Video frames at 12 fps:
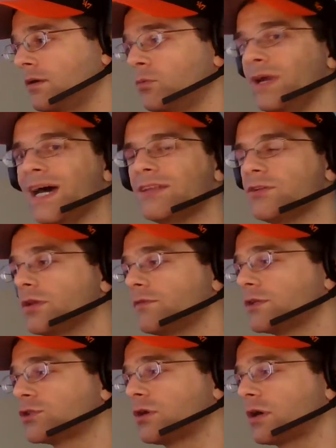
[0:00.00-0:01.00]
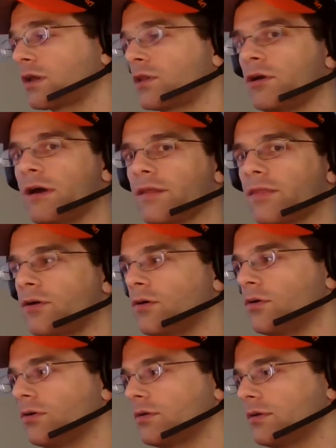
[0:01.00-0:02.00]
We had to lift the truck clear out of the
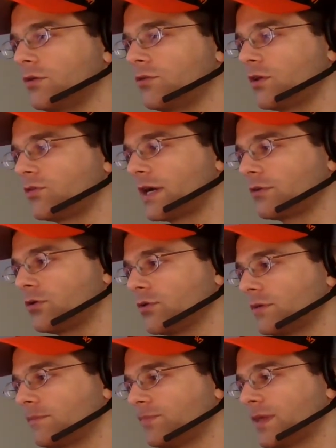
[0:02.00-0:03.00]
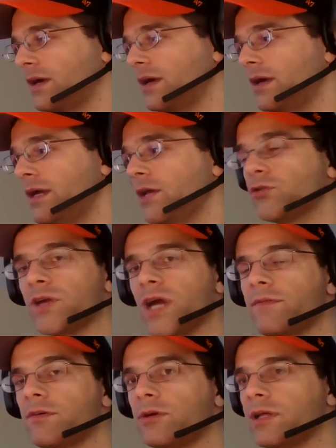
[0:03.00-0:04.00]
hole, Zigzag told him. It took
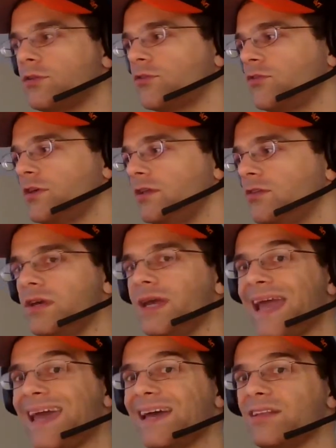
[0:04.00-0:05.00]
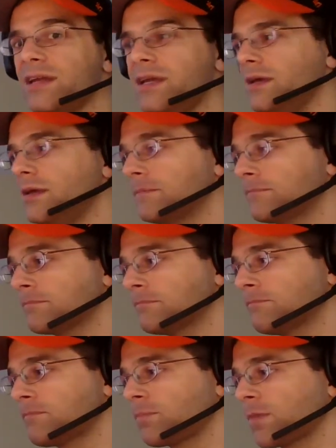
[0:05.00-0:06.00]
everyone in C, D, and E.
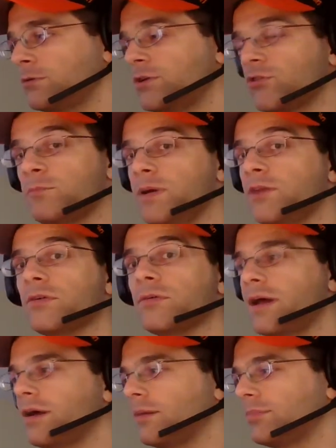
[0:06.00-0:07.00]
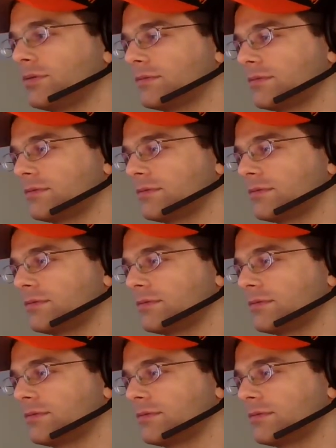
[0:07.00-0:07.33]
We just picked it right up.